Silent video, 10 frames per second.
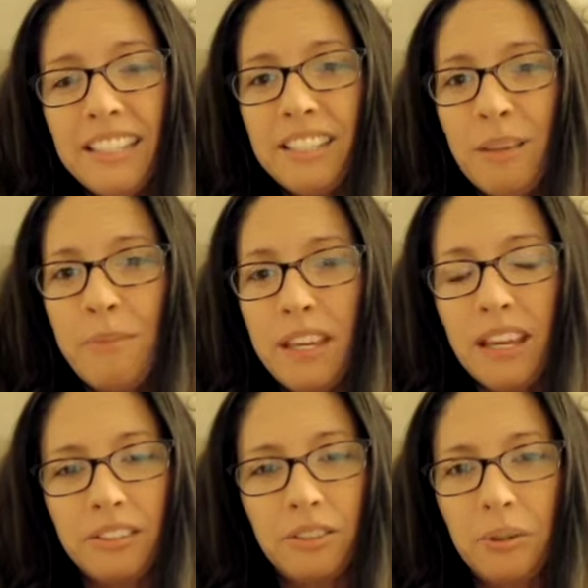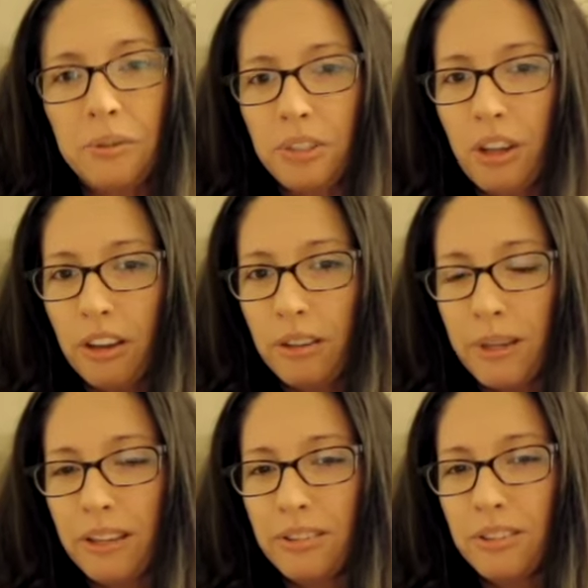something I don't talk
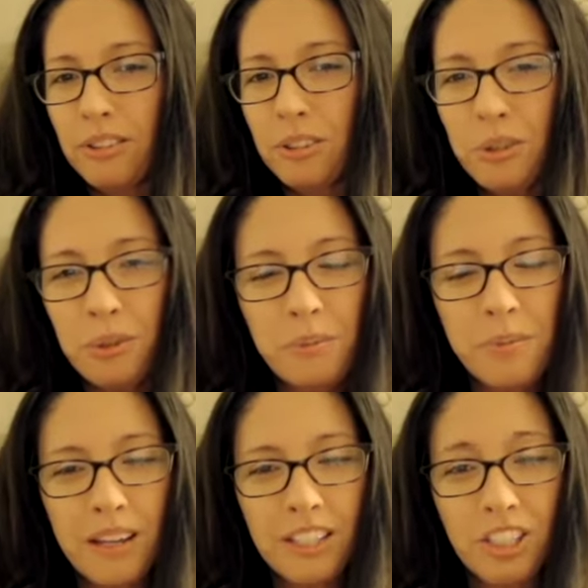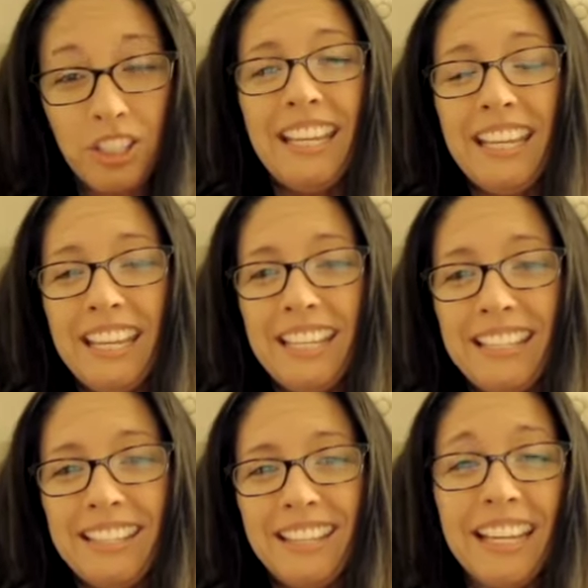about too much
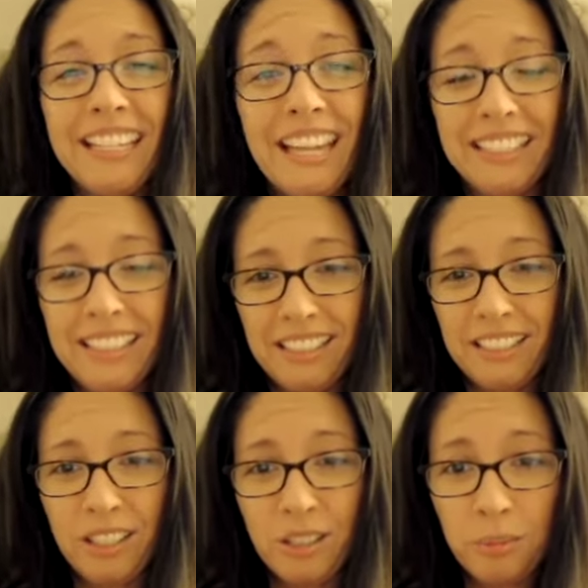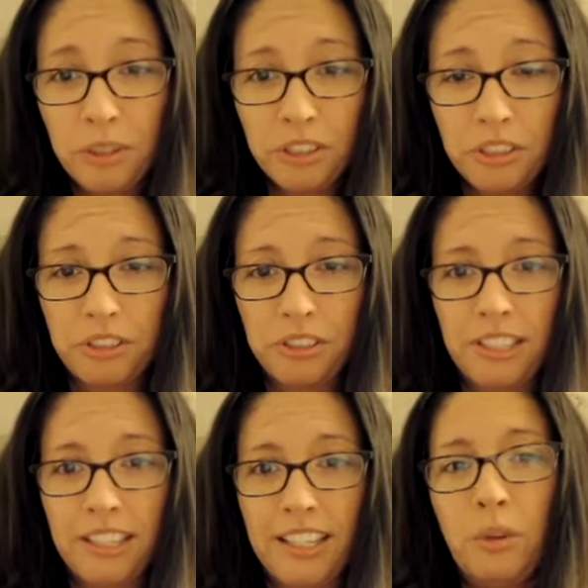is connecting
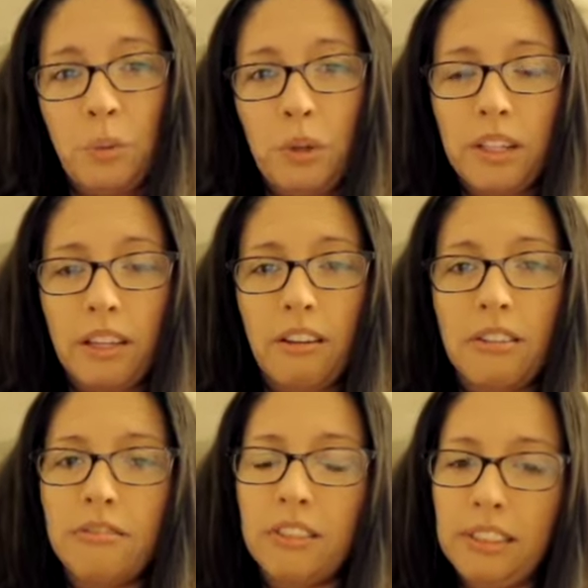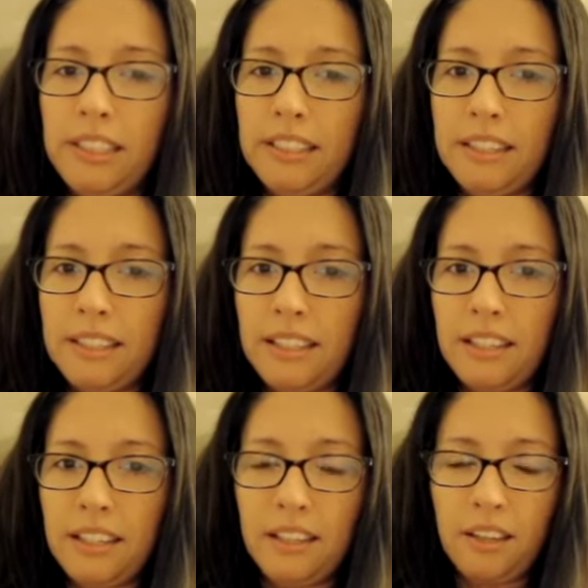spiritually, working on
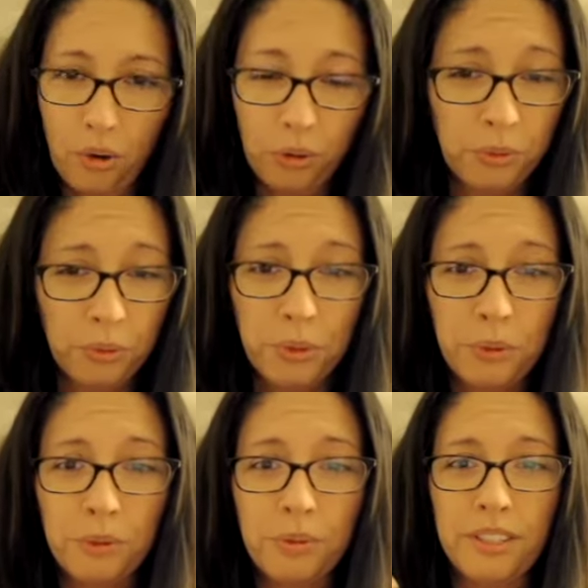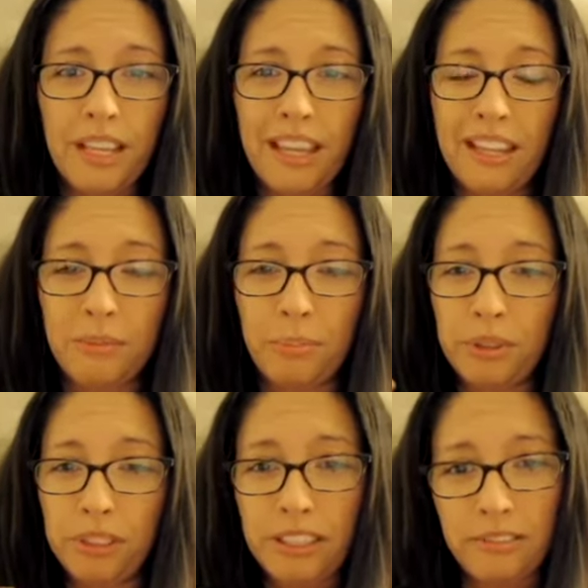releasing old wounds and
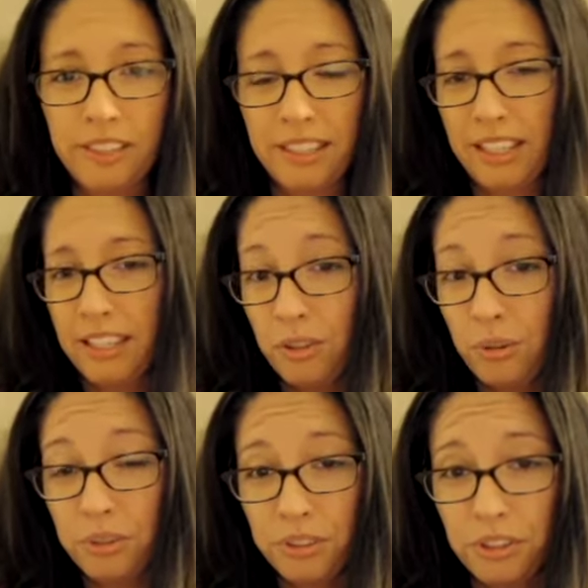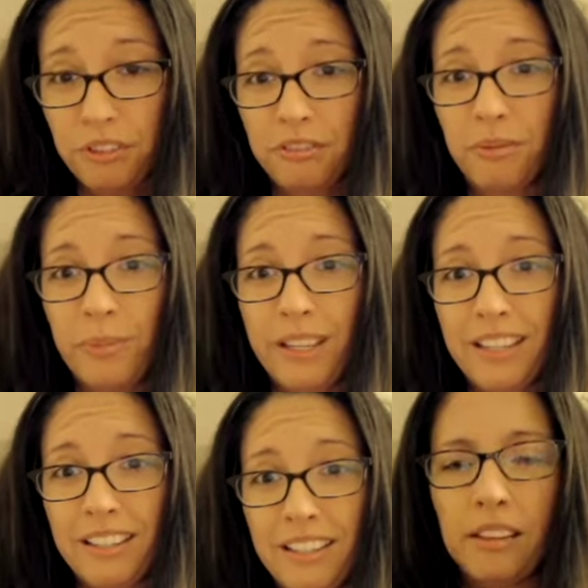beliefs that don't serve me.